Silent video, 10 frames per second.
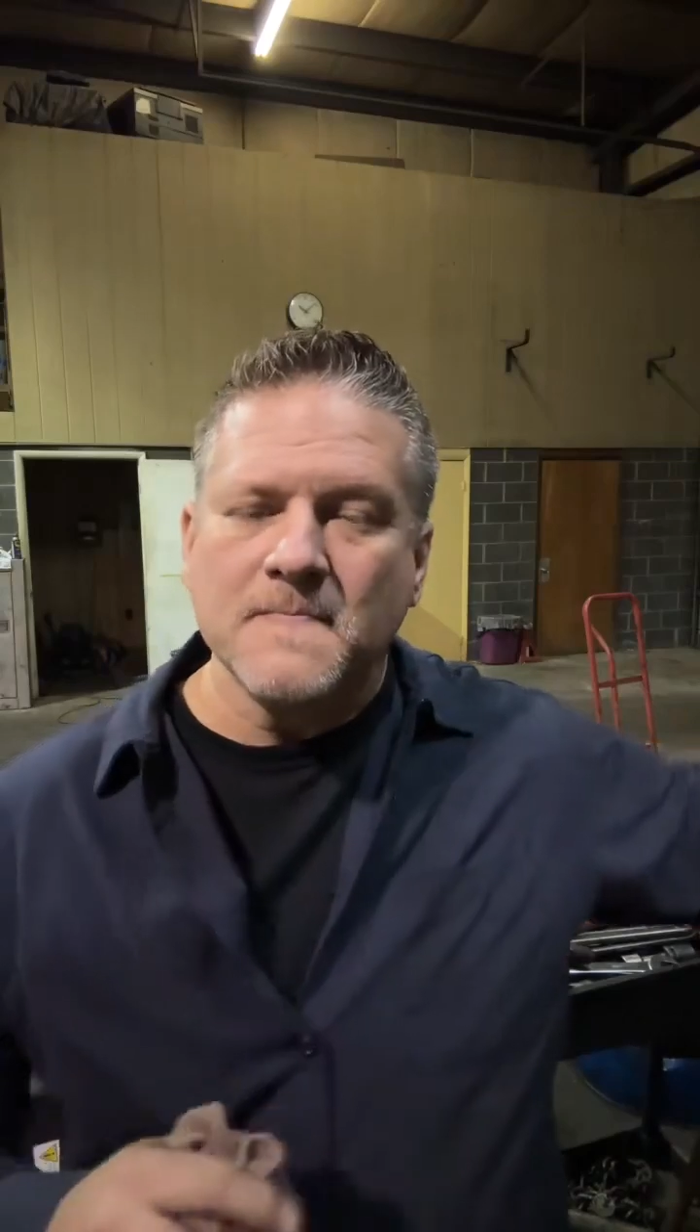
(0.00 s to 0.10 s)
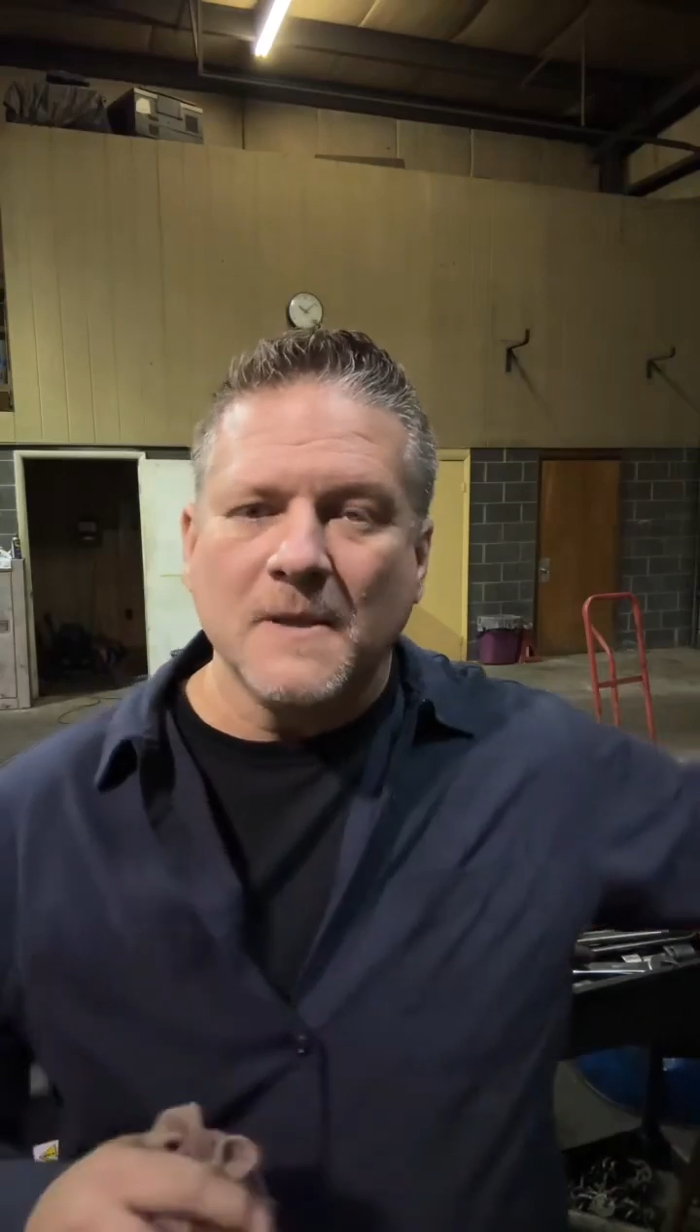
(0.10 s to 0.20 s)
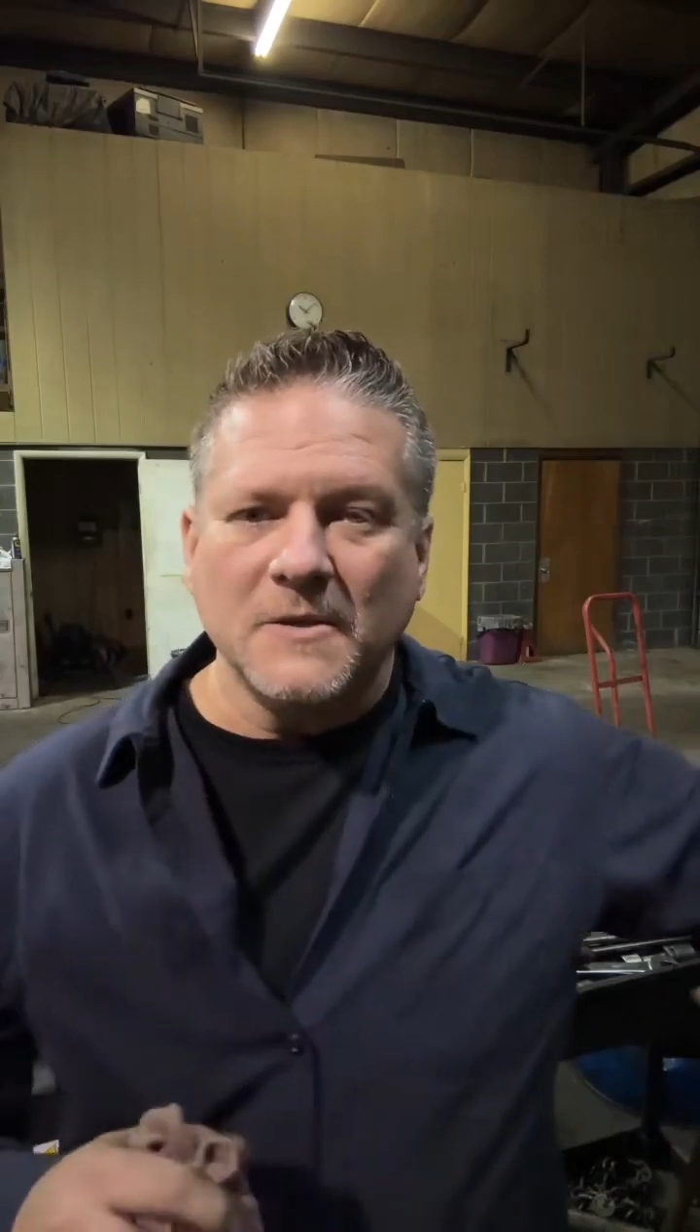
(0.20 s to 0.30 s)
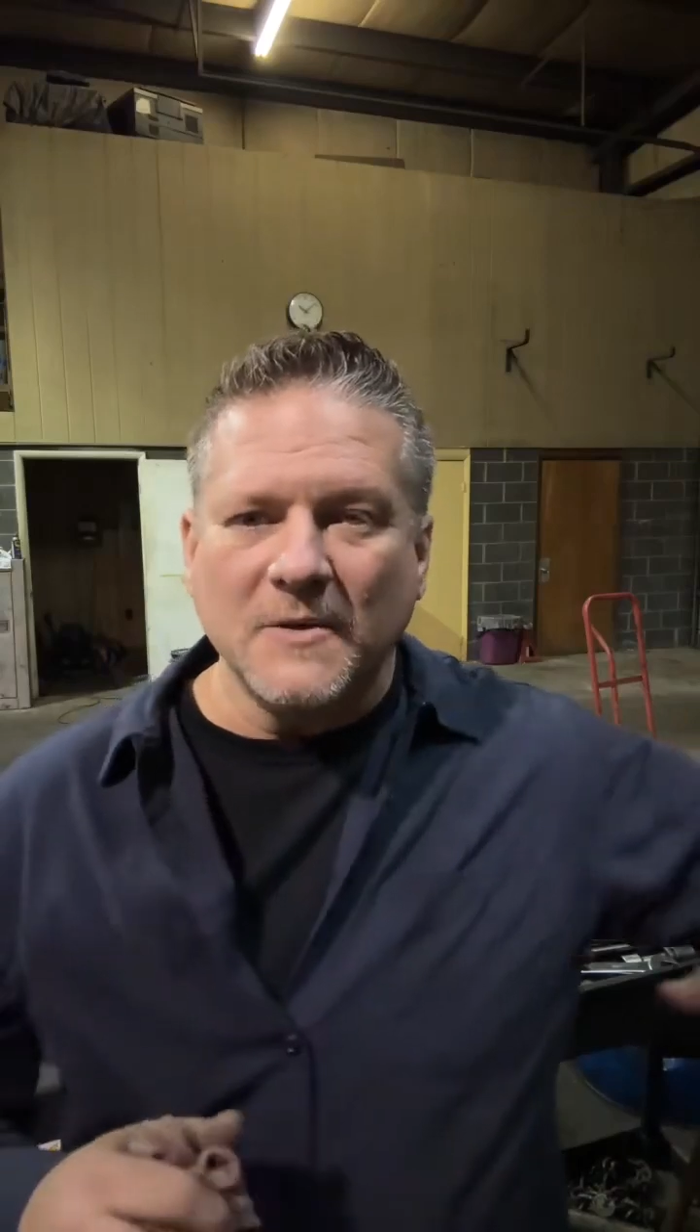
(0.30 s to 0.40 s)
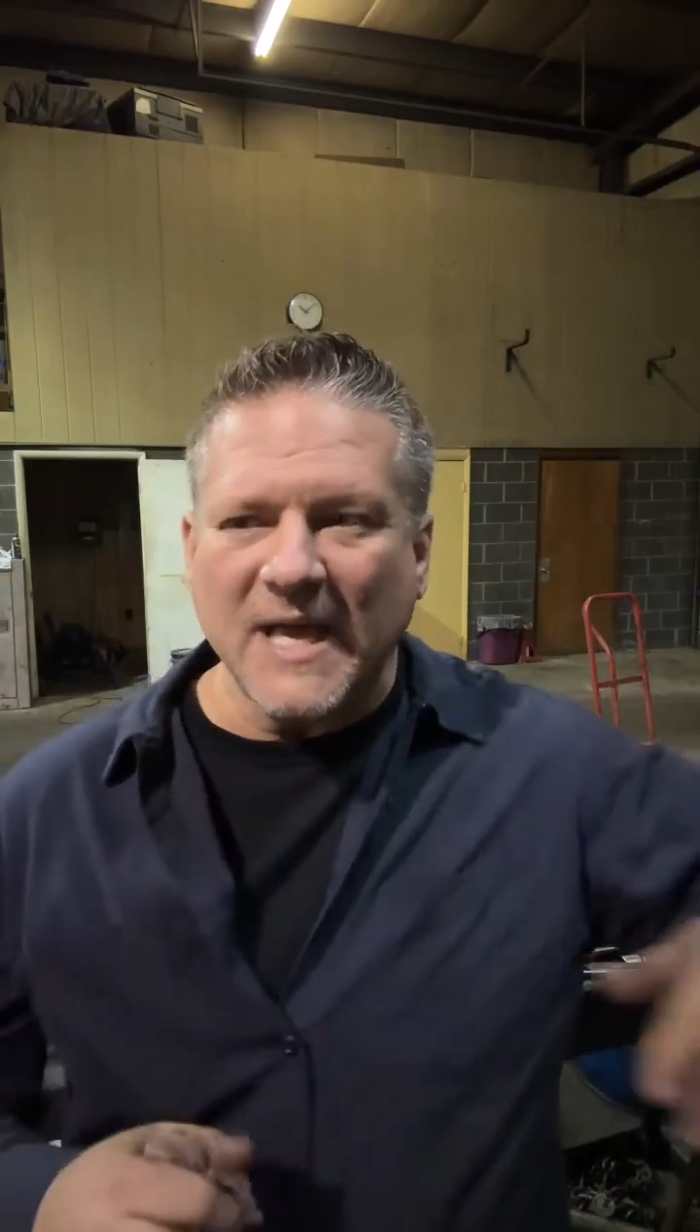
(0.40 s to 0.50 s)

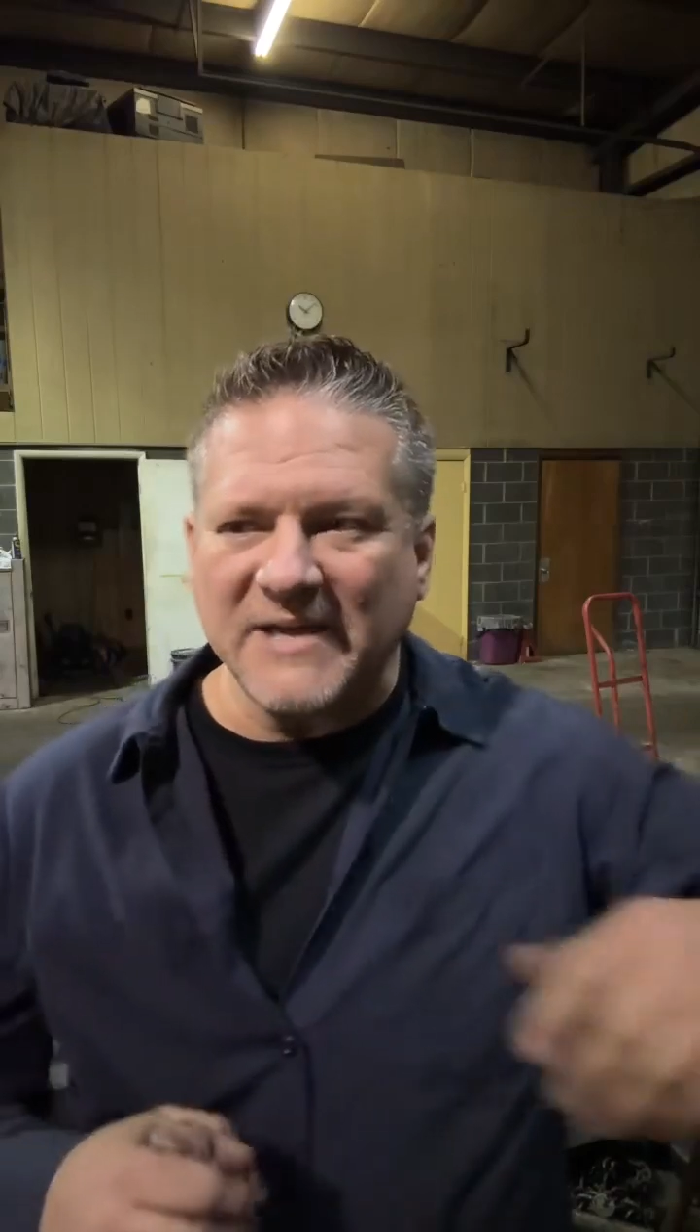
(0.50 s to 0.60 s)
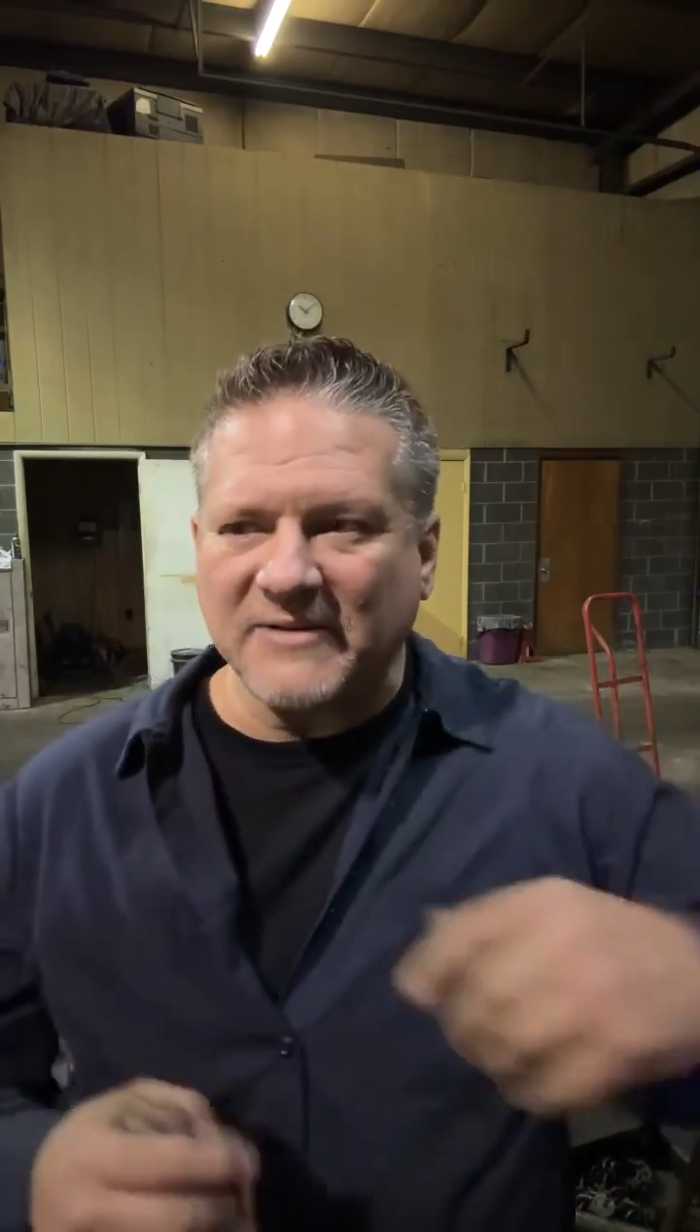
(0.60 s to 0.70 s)
you have